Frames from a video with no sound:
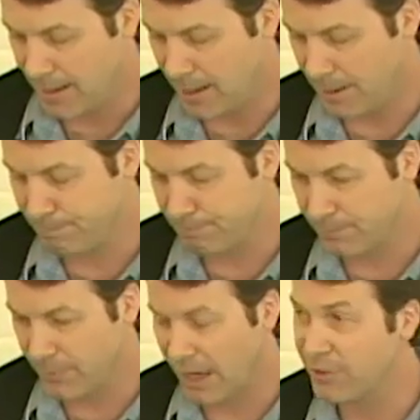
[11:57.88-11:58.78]
Um,
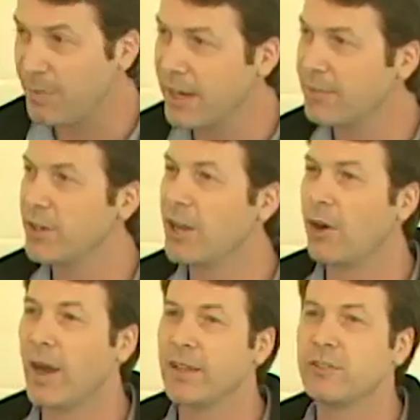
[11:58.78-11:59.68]
as many of you
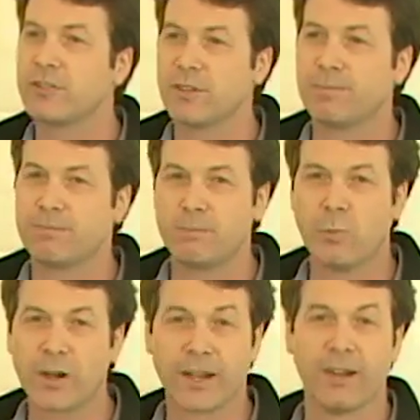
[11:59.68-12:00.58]
know, I used to work